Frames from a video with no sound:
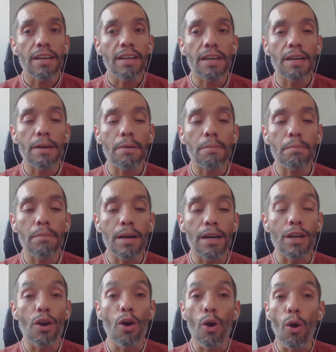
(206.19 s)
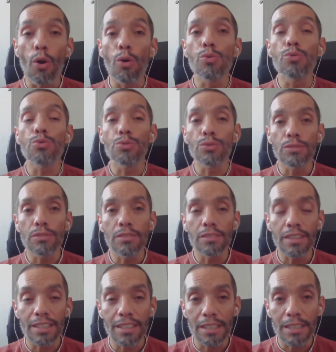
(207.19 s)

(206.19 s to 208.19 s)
my own